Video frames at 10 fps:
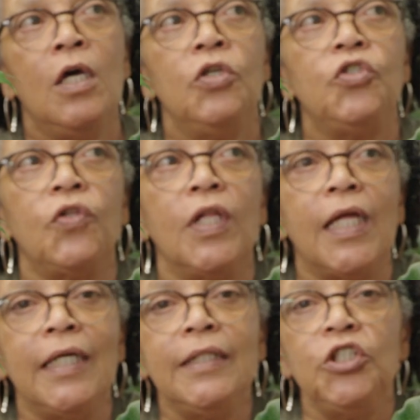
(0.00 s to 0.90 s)
So the
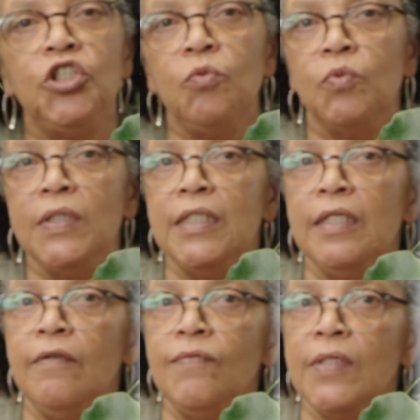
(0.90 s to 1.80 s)
light that she
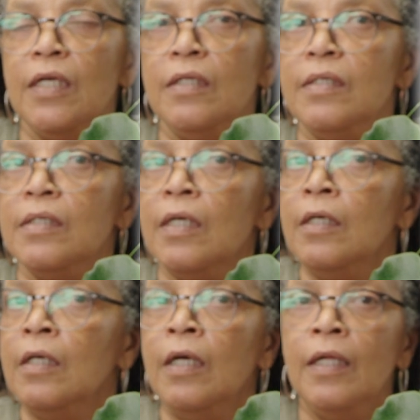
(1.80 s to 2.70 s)
receives is
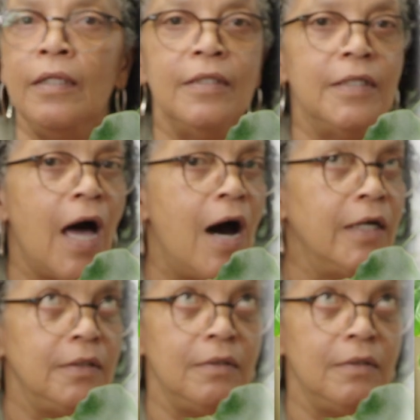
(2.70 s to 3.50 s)
not